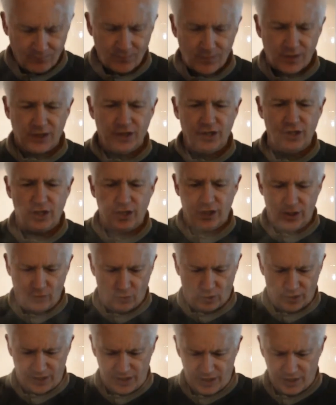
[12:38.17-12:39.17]
You want
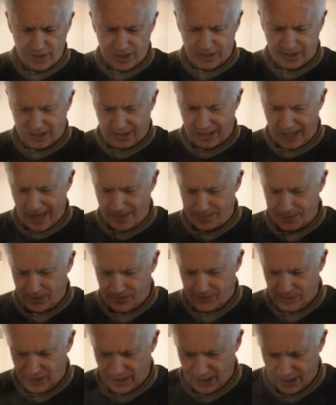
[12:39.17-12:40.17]
to know that the capsaicin's
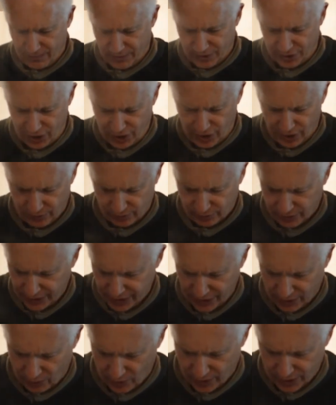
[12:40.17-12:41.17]
there, but you really
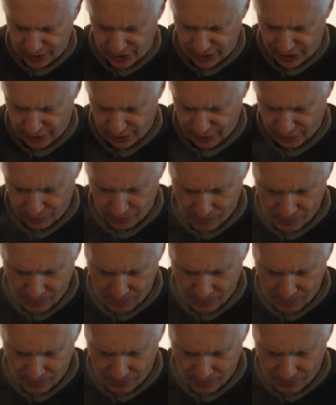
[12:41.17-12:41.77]
don't want to